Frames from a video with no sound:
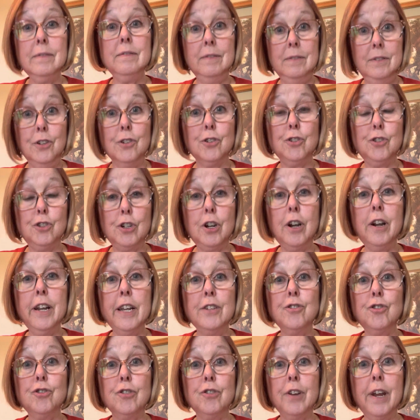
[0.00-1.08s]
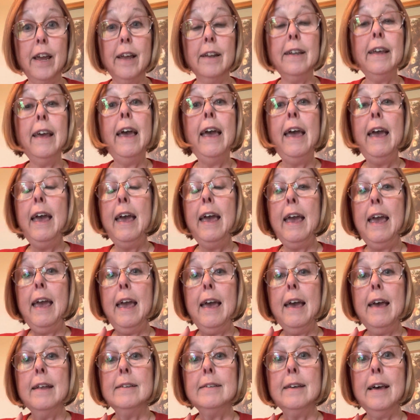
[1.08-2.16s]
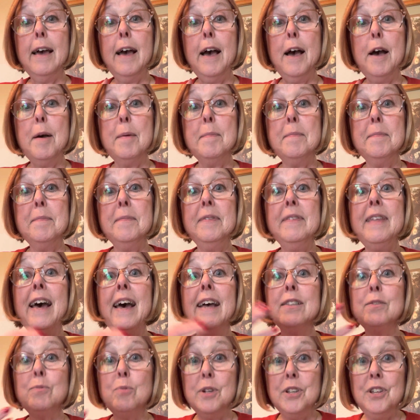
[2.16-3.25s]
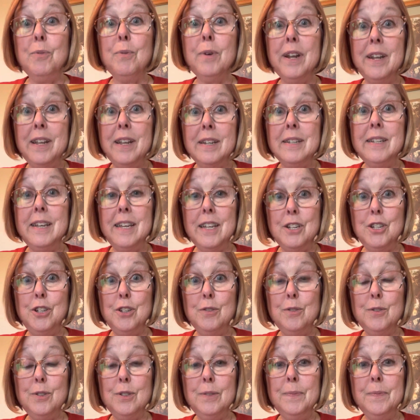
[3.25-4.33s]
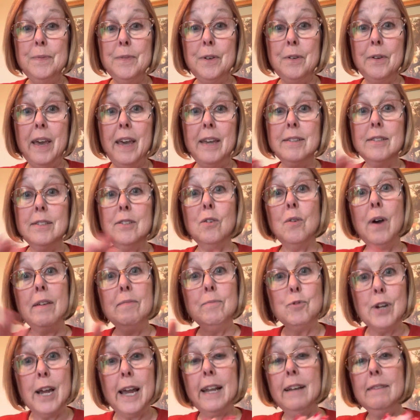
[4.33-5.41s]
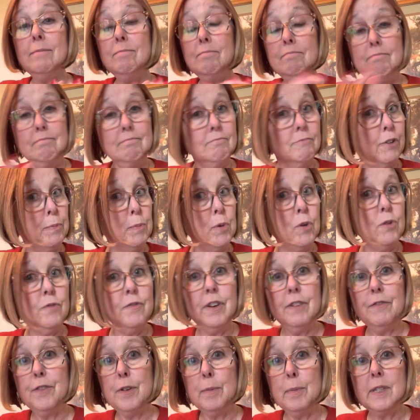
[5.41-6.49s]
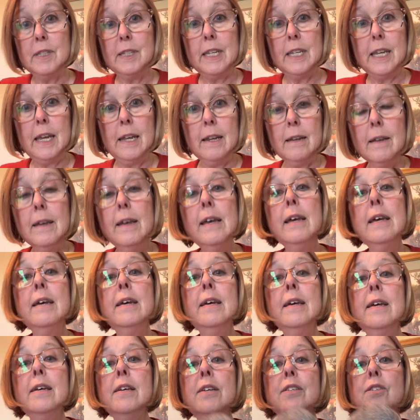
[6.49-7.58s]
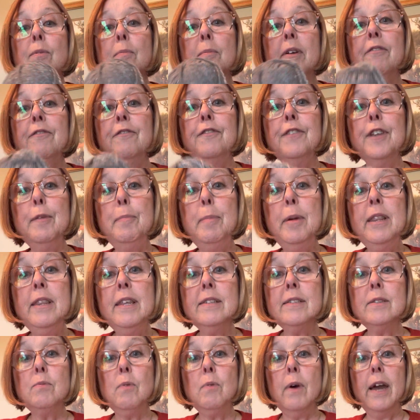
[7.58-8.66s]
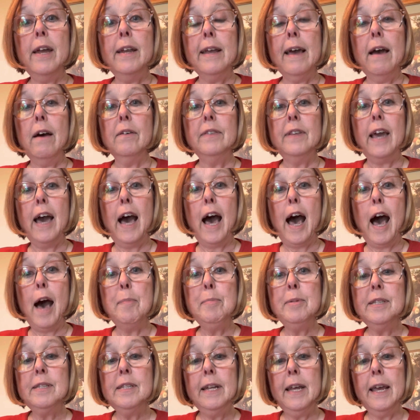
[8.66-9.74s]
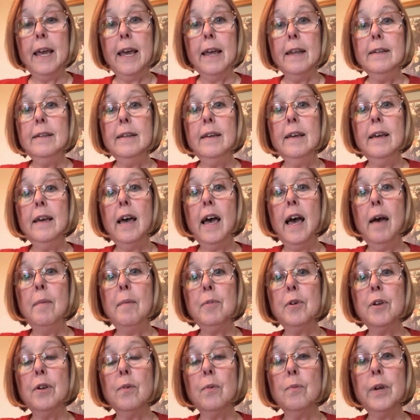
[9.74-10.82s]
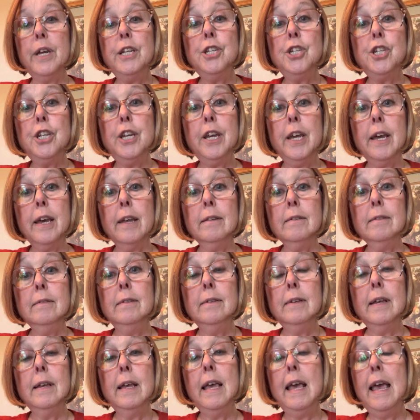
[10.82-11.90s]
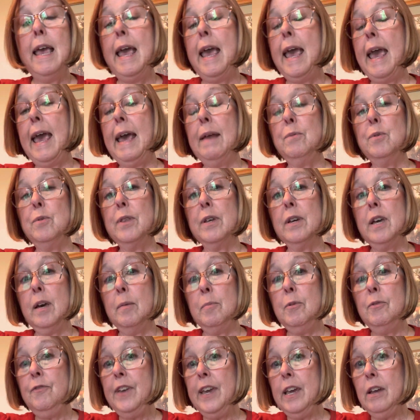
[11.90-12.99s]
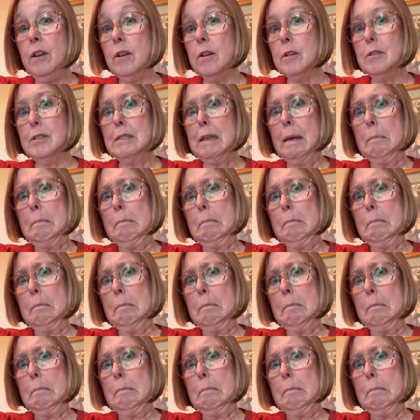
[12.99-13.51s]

your starting strand, and that's when you run into issues. Okay, so I try to remove it from the seam. So I'm going to flip it this way now. The opposite end, I'm going to reach in, and with a couple fingers,